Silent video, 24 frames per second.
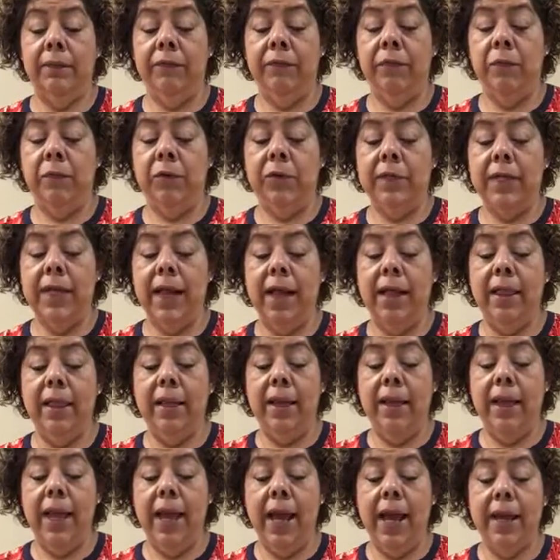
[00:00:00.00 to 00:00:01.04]

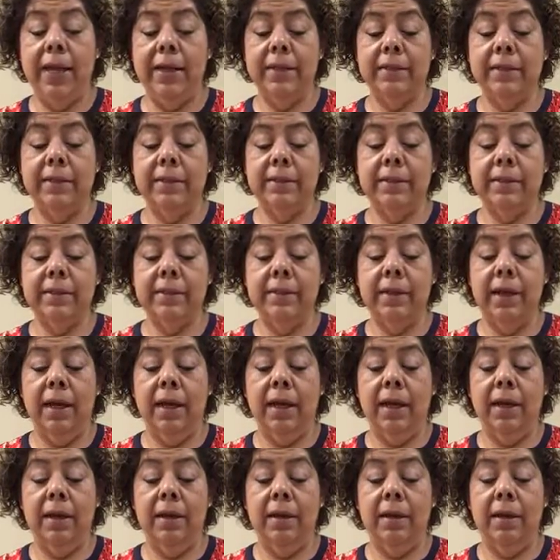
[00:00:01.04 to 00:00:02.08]
mortality has
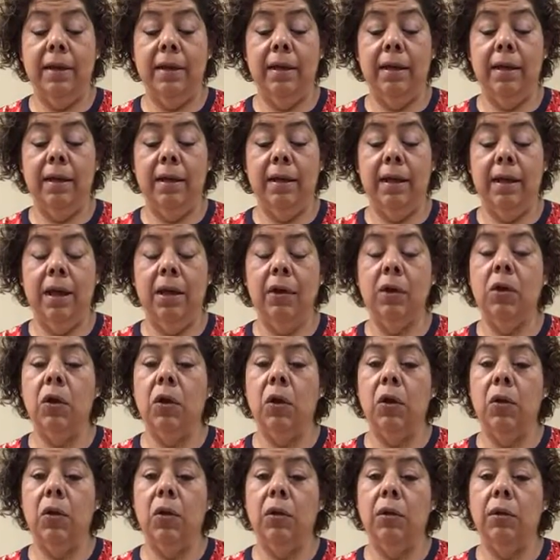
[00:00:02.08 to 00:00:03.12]
a
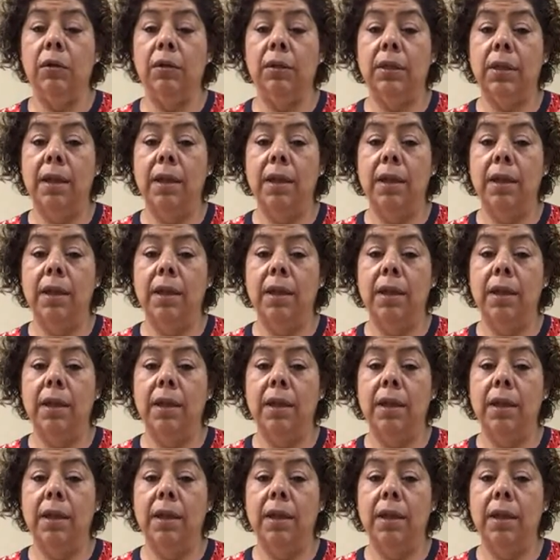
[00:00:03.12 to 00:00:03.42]
goal